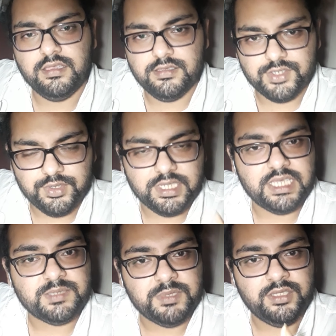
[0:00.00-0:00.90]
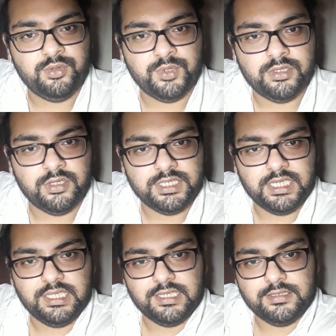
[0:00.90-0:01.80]
So it has been
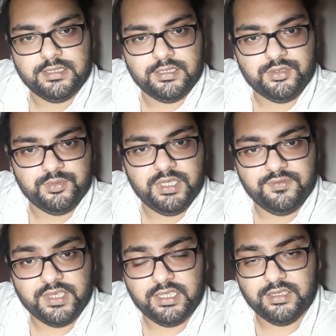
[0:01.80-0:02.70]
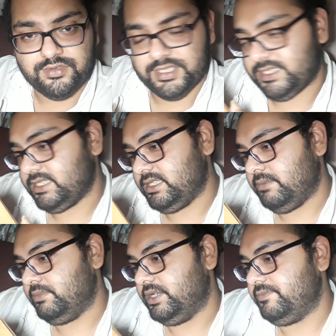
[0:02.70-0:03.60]
numerologically considered to be a very interesting
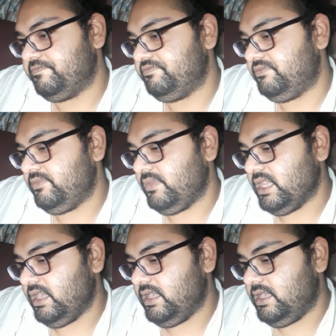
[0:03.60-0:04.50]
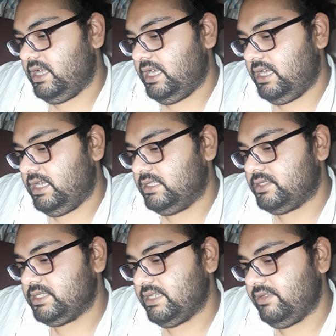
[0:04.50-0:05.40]
number.
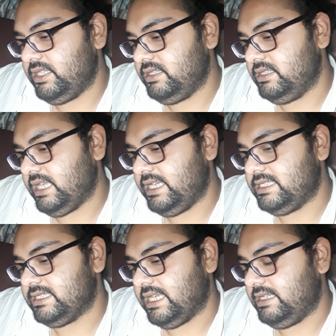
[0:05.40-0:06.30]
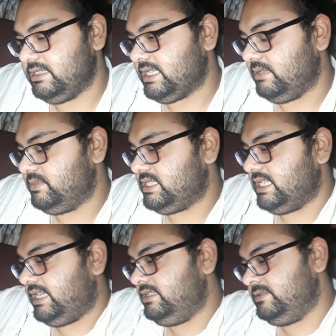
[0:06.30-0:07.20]
So 7 nights 9 times
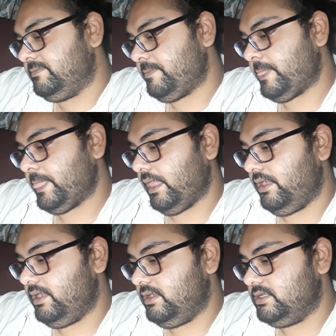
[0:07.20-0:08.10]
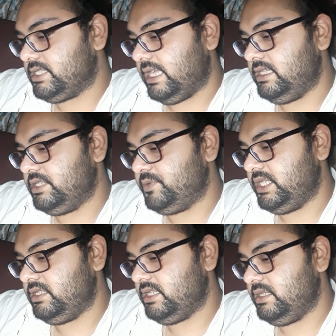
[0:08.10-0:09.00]
9. Shall he
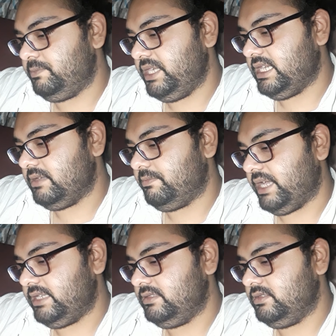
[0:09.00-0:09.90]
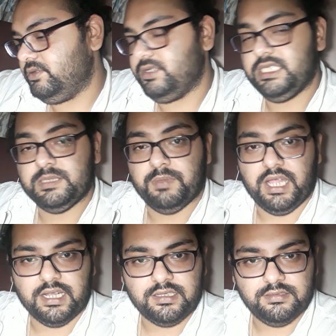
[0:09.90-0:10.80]
dwindle, pick and pine, though his
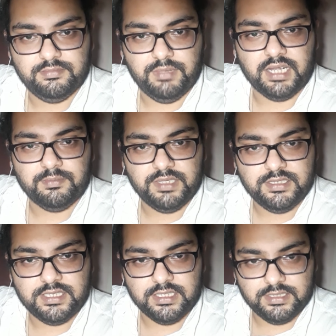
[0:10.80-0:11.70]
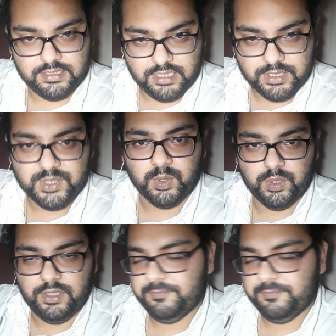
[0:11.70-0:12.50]
bark means his soul,